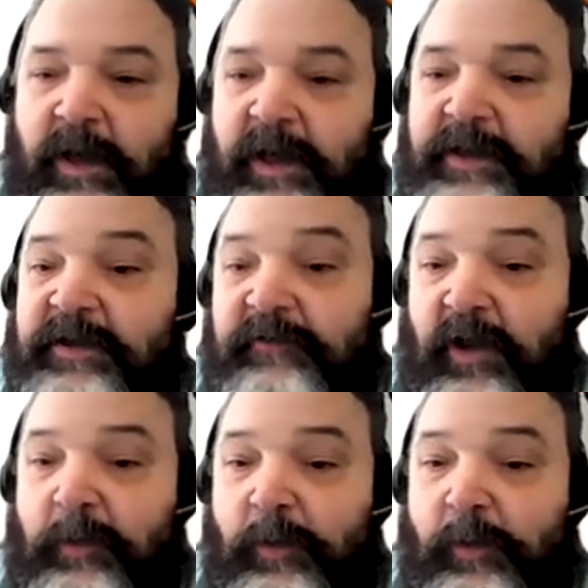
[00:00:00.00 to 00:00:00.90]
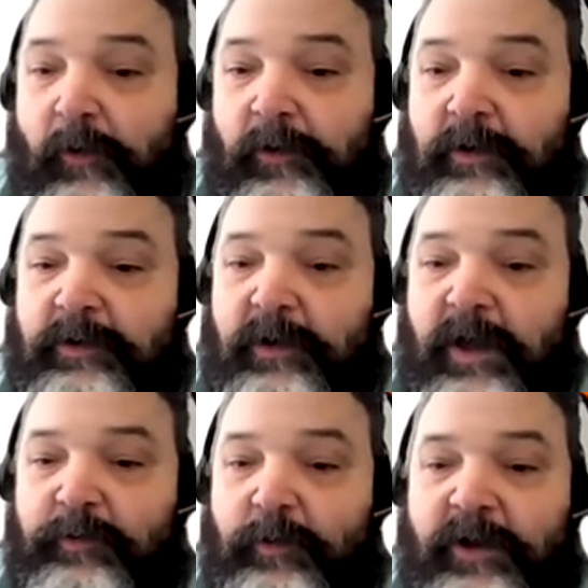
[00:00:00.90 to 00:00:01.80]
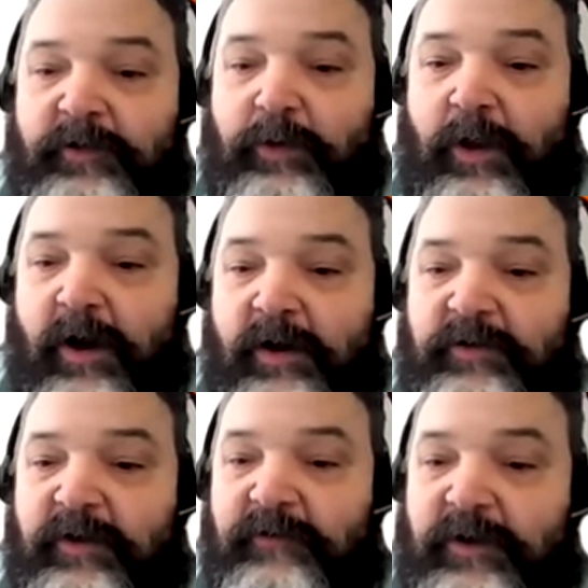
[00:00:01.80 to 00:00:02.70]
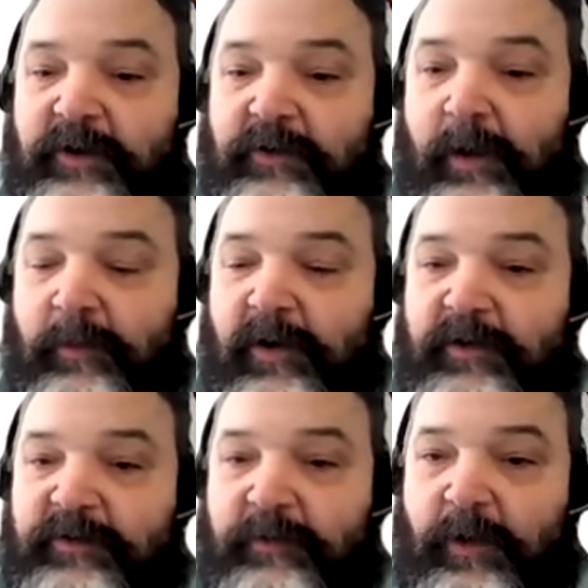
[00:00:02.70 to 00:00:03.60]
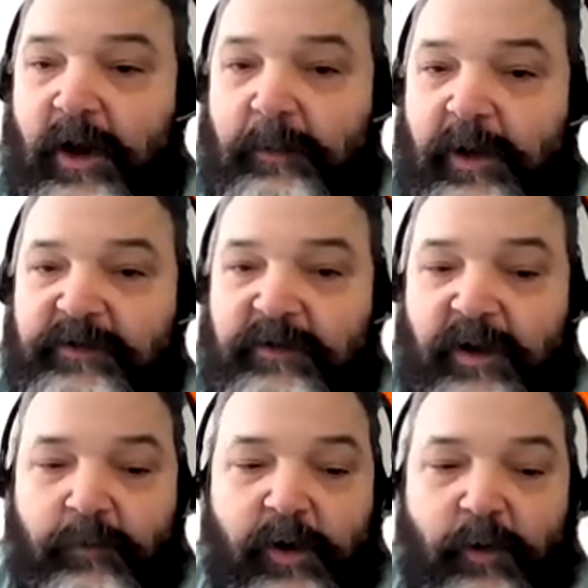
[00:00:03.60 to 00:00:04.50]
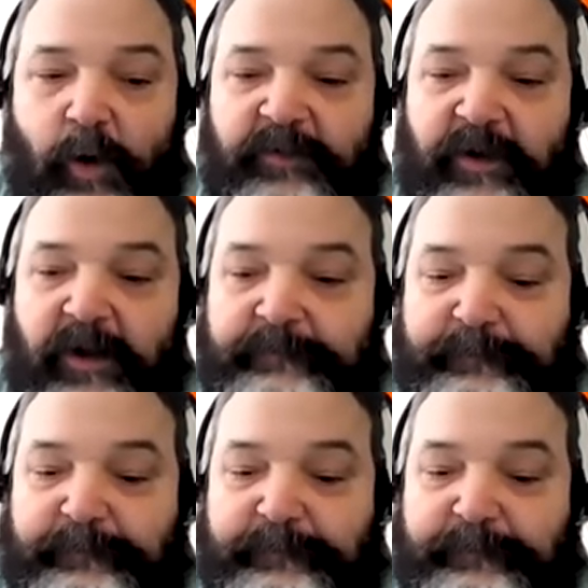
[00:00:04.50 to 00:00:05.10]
and the developer portal, as well as blogs and video libraries from the Automation Anywhere website.